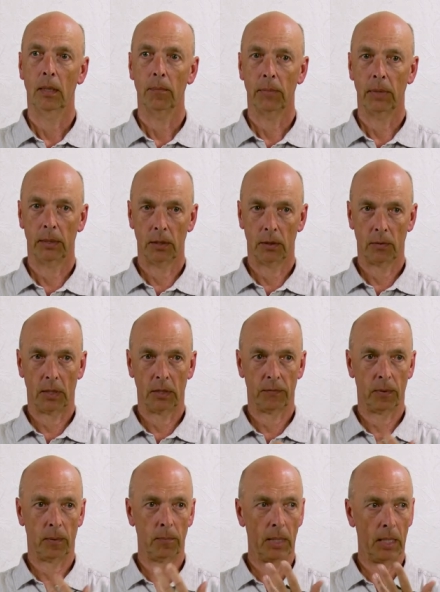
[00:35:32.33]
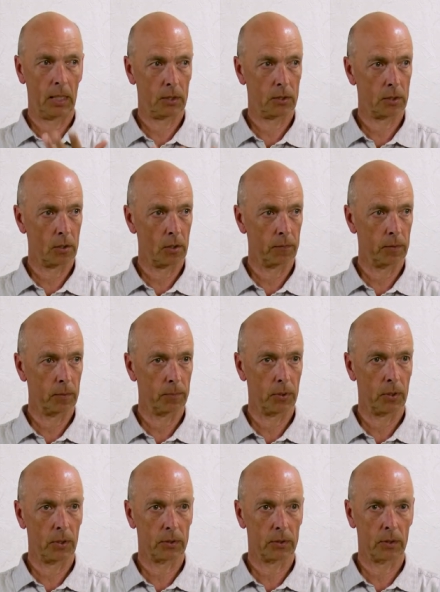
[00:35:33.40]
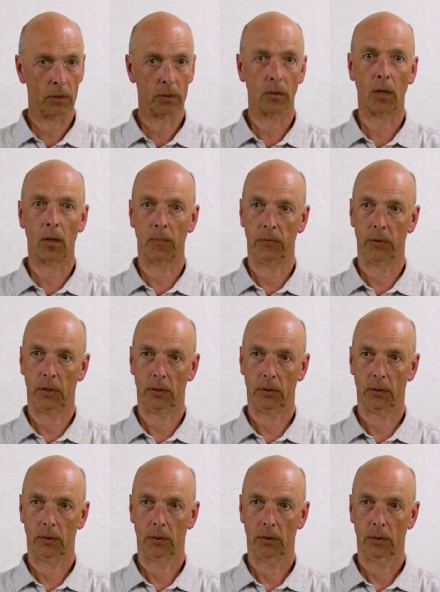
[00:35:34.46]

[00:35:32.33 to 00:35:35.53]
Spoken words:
But the transformation of the person is obvious.